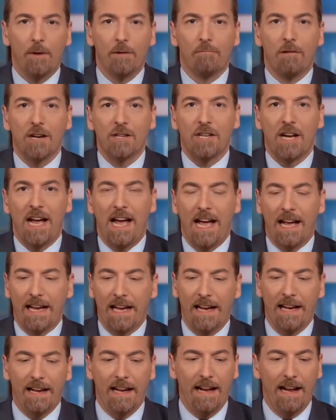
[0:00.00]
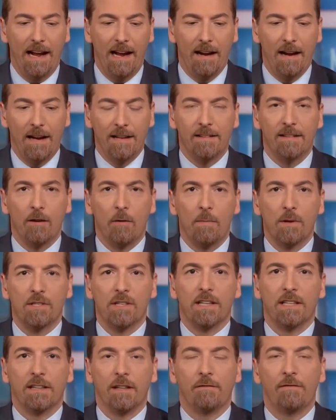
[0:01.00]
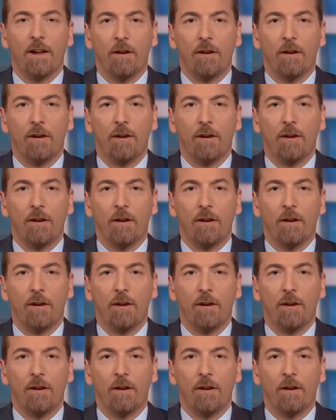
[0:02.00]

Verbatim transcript: with Russia hacking, it's almost like the